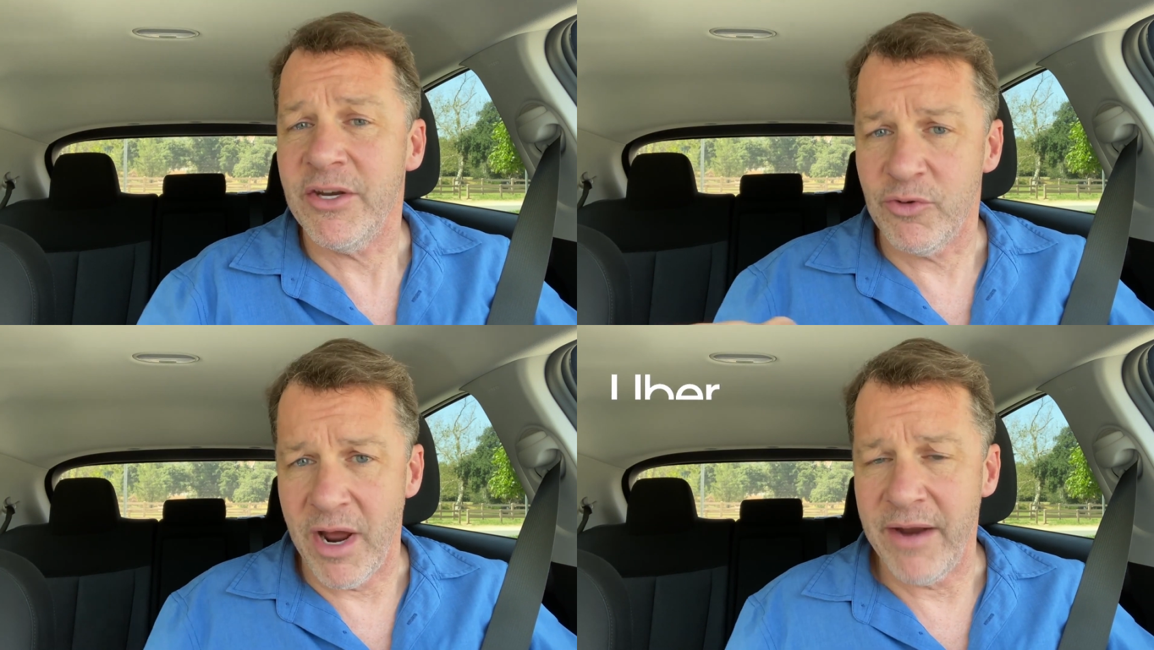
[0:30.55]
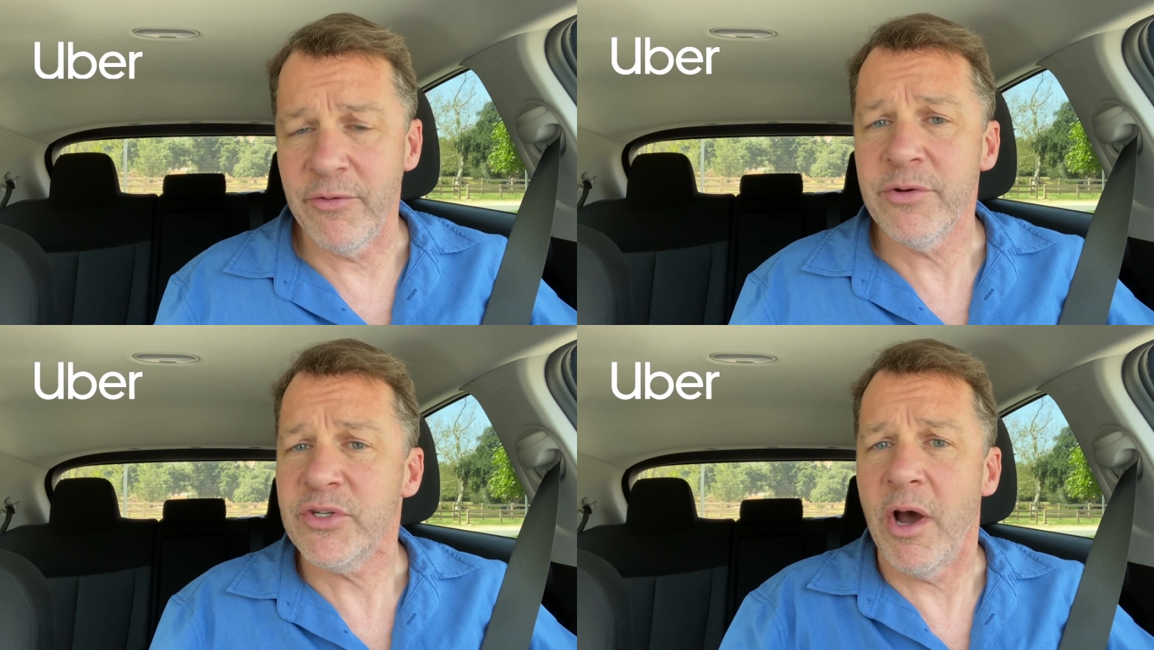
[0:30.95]

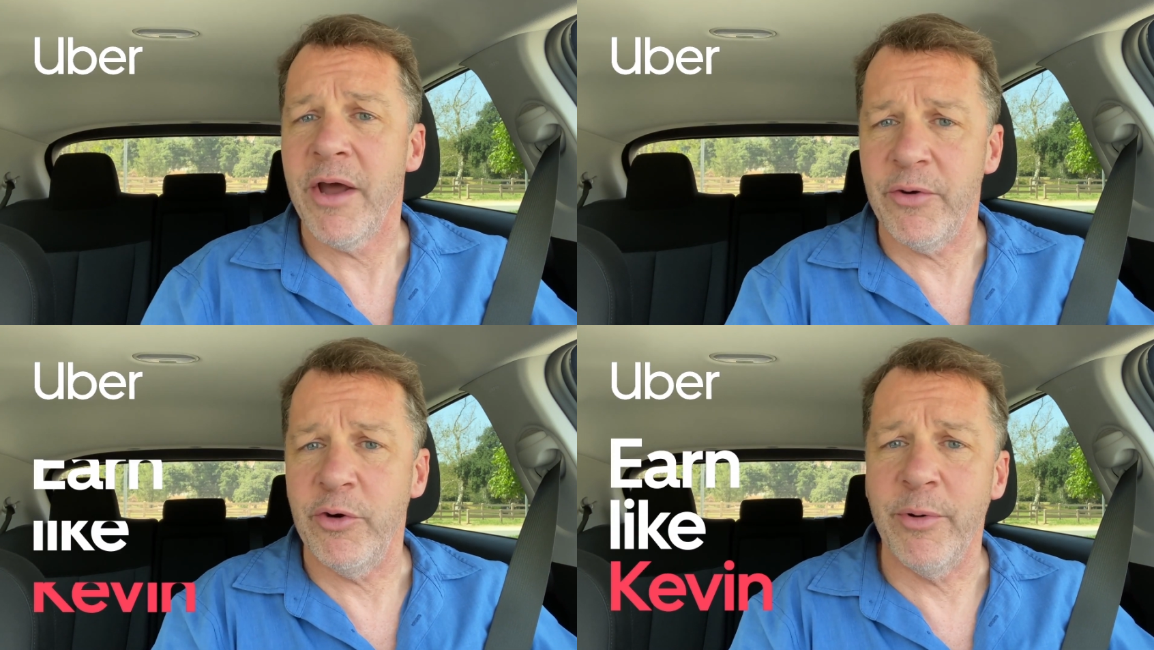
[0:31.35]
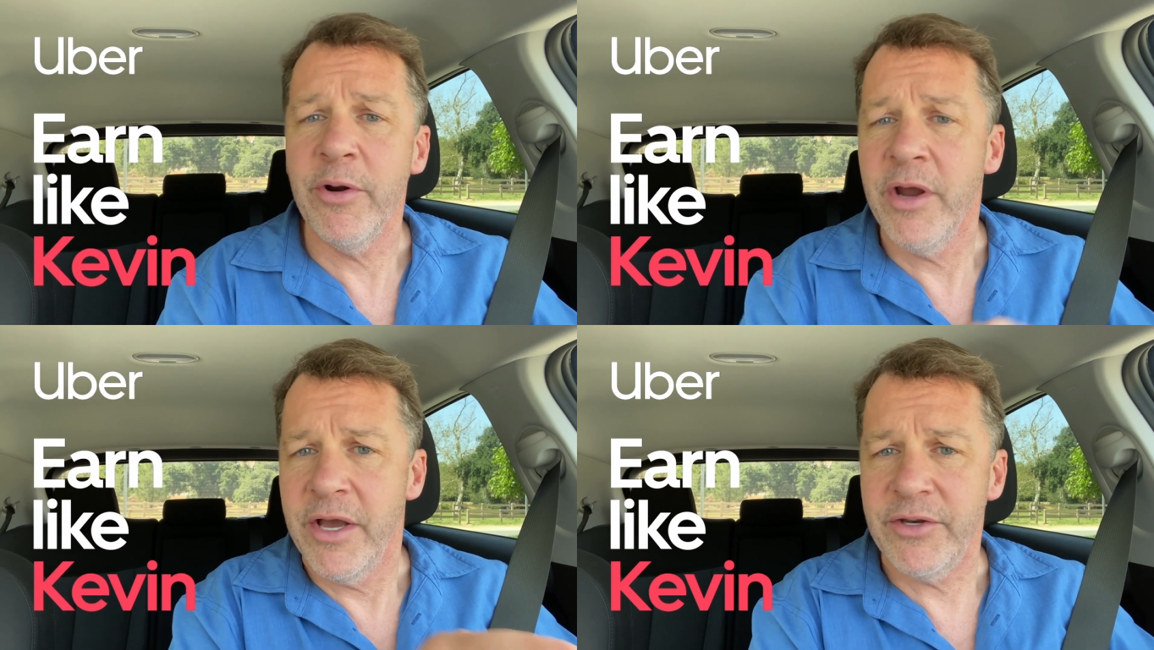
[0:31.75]

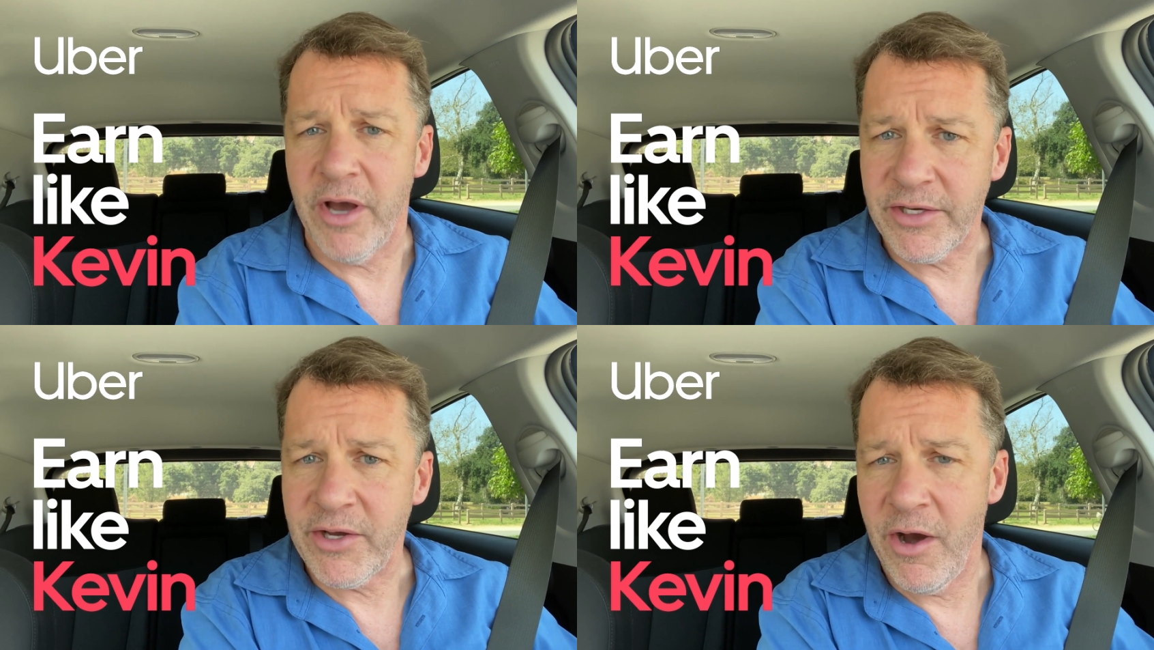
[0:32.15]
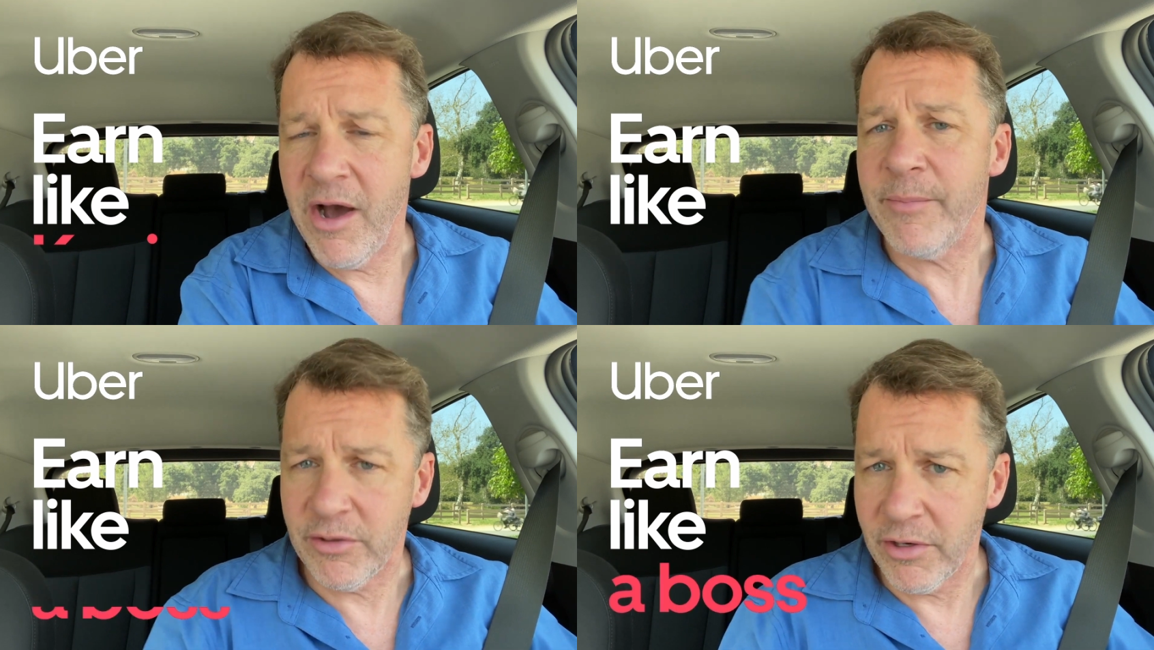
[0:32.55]

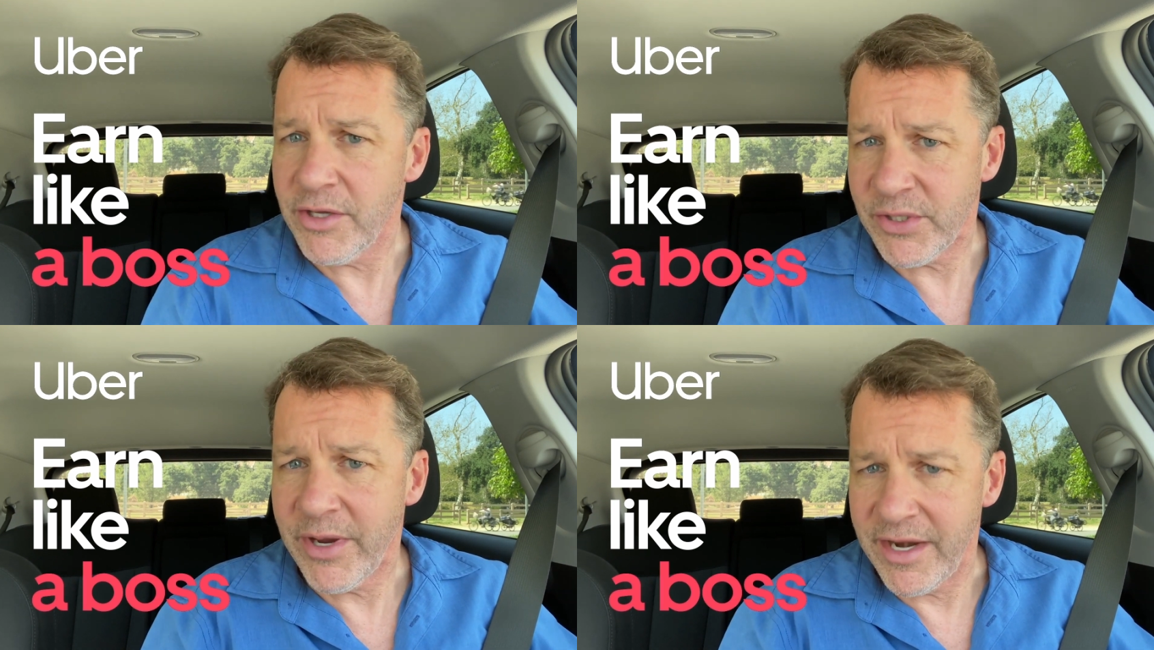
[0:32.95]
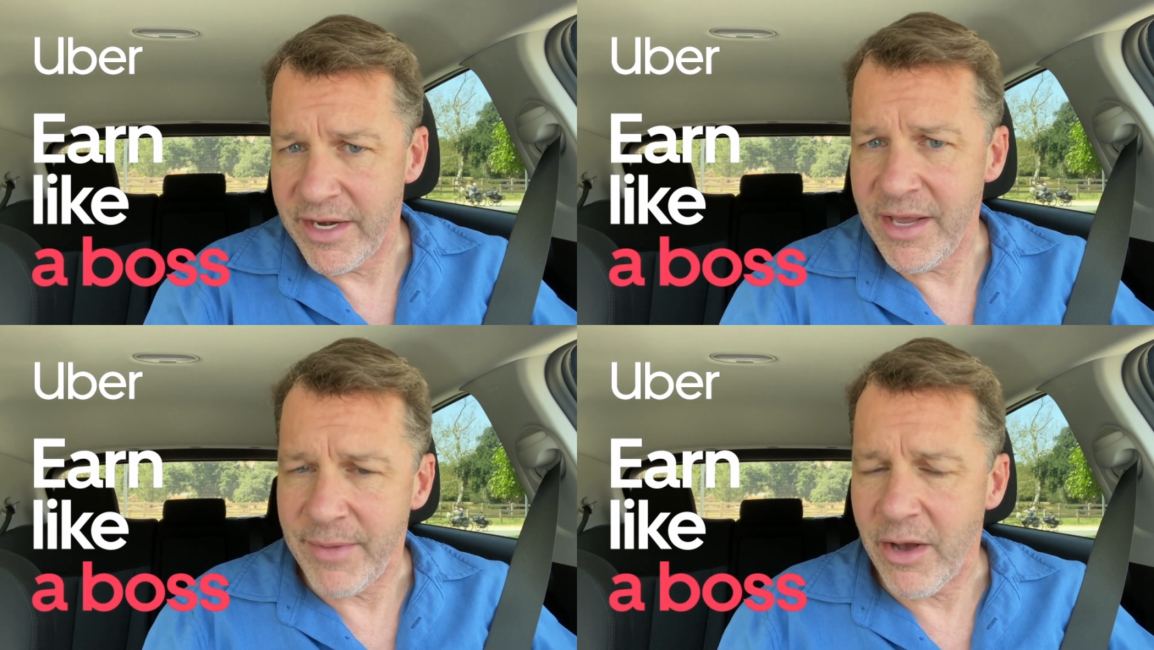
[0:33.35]
drivers.uber.com. You'll also get
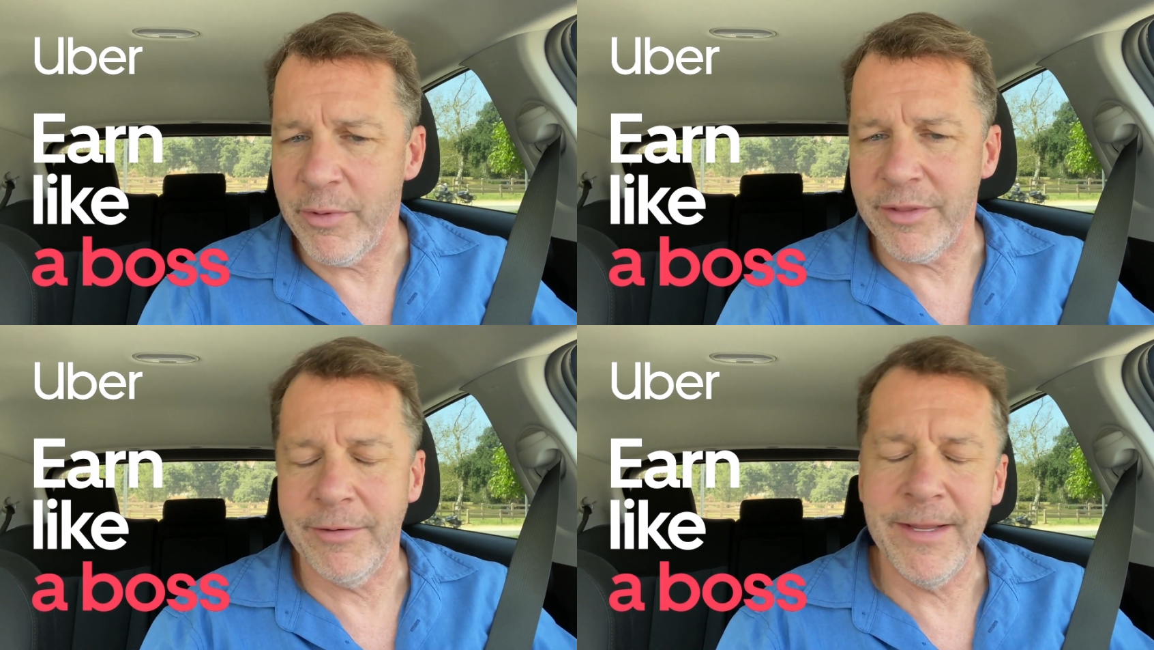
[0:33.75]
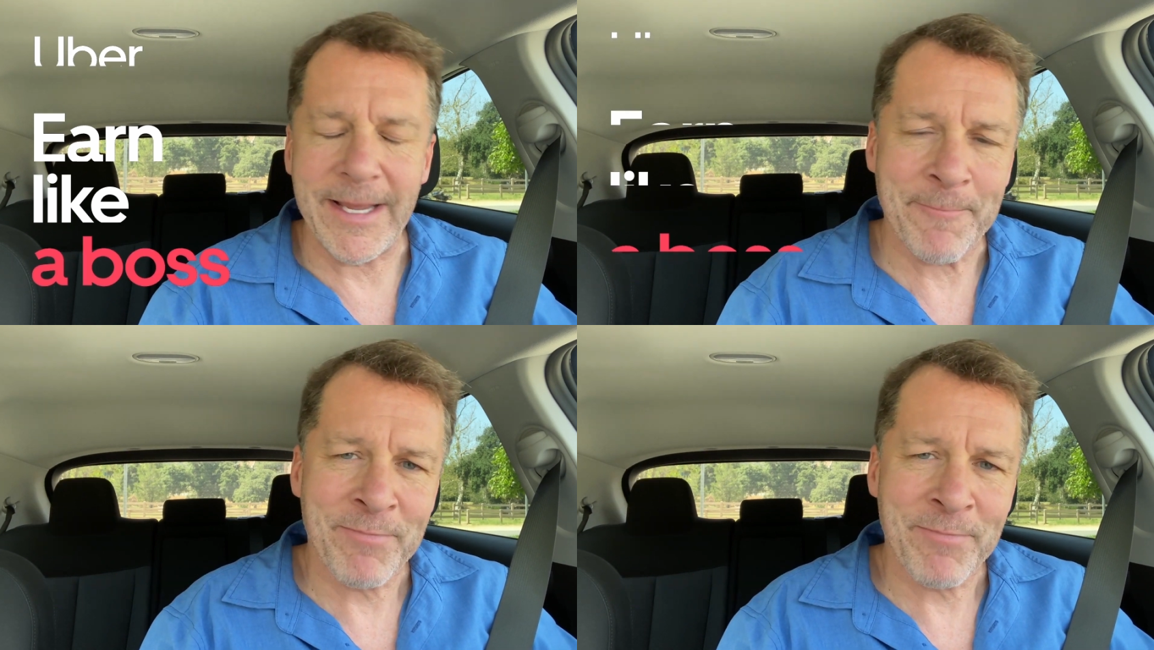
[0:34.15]
an email with a link.